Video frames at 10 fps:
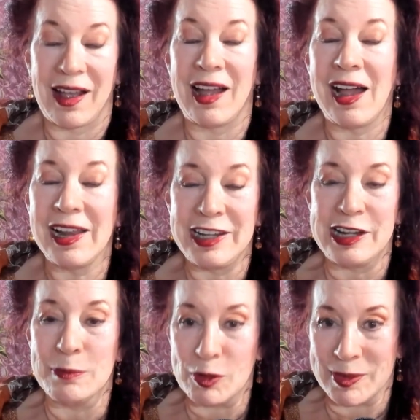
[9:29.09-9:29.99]
I need
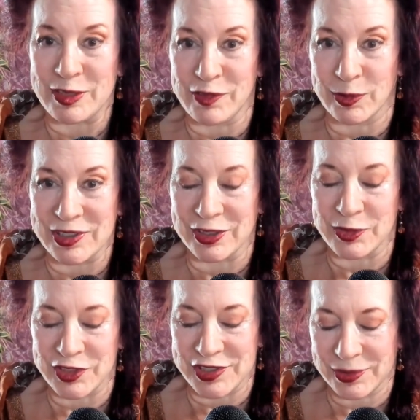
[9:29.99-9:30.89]
a moment of your
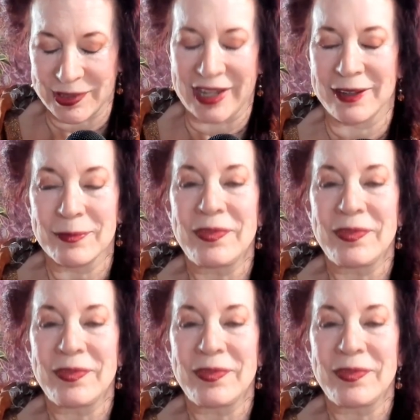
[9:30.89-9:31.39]
indulgence. Okay.